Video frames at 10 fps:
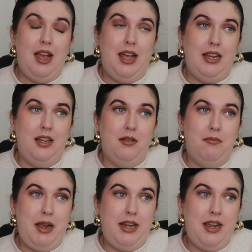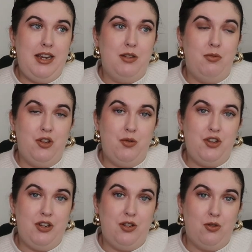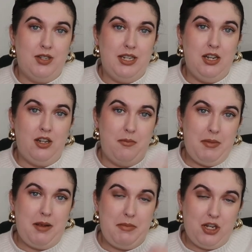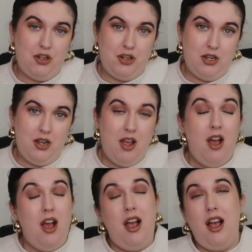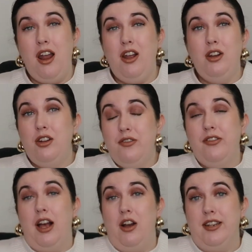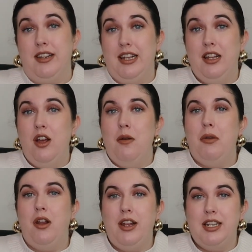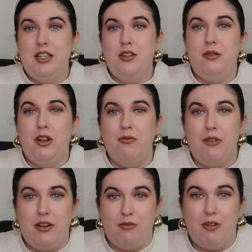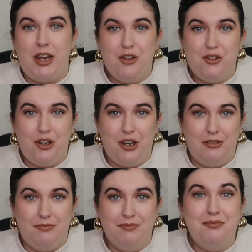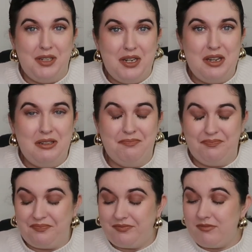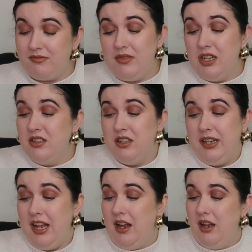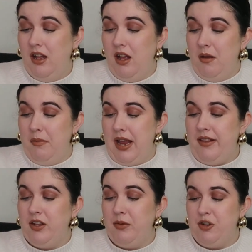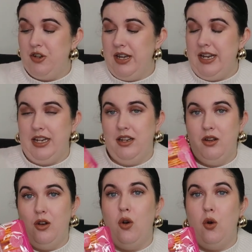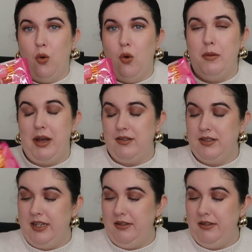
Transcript: a mayonnaise with sweet chili sauce in it, like a mixture. I love that idea, but I like to do my own ratio, you know. So yeah, but anything sweet chili, all about